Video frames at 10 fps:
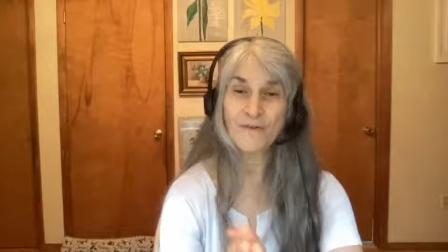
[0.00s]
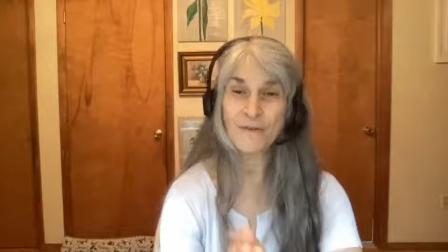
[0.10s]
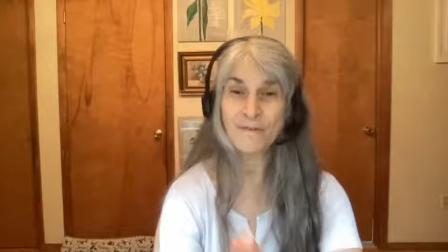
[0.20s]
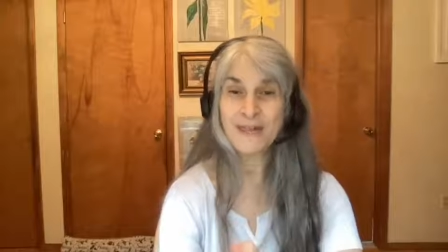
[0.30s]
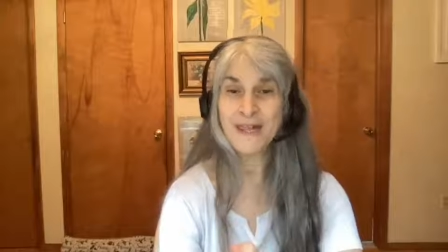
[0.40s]

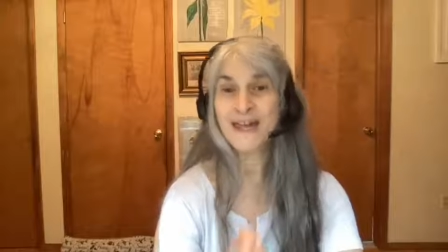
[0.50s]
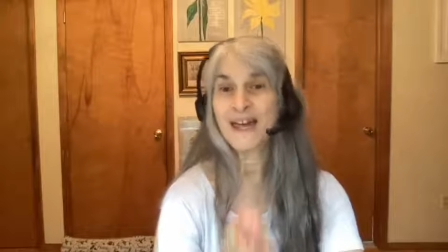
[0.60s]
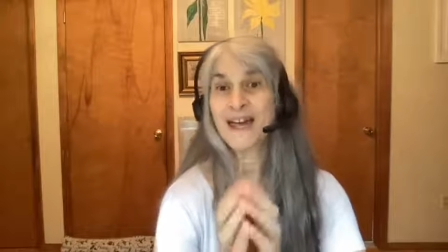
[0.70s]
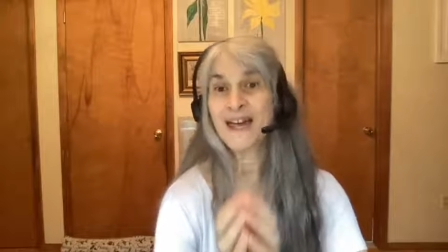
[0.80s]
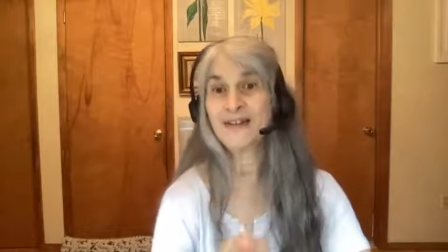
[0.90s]
For me,
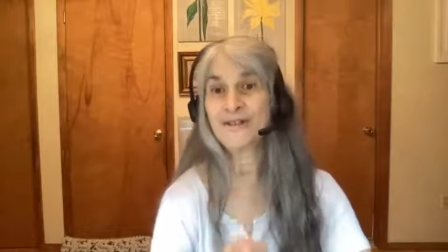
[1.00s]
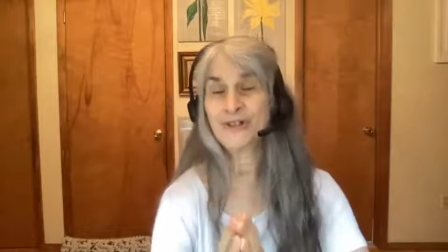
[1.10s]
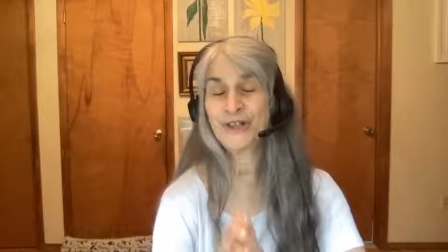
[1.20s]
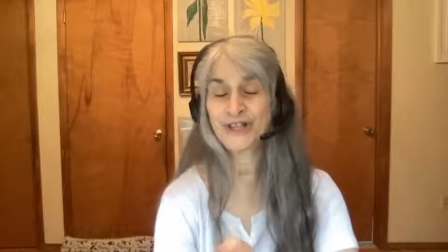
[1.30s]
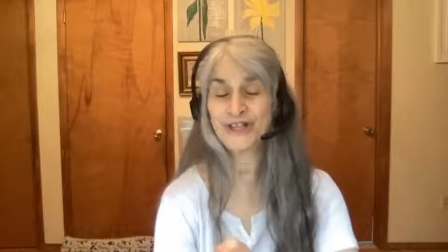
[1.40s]

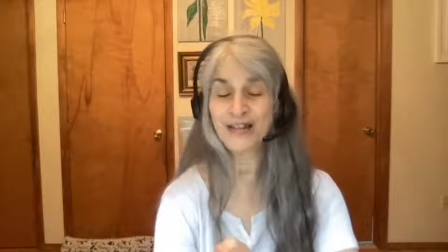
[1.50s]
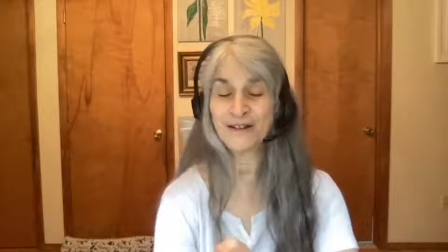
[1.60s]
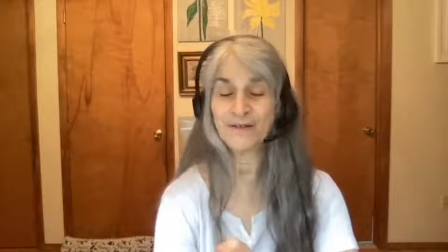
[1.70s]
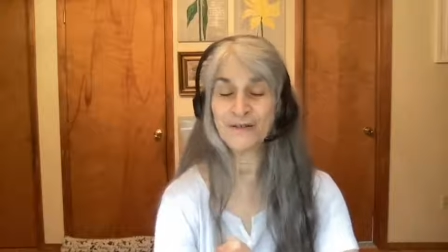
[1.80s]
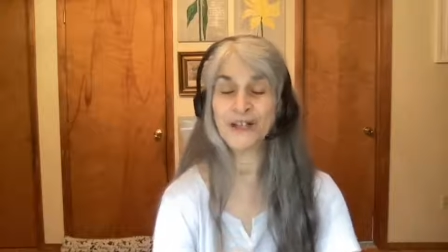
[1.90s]
energy is
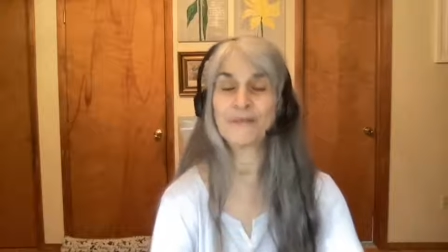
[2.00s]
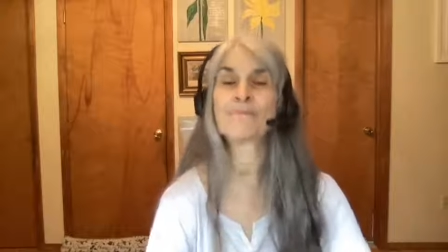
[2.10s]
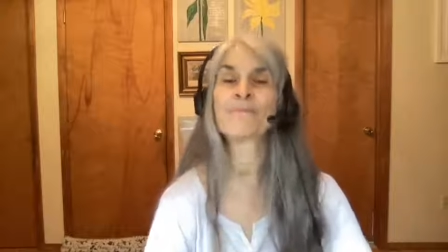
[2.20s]
energy.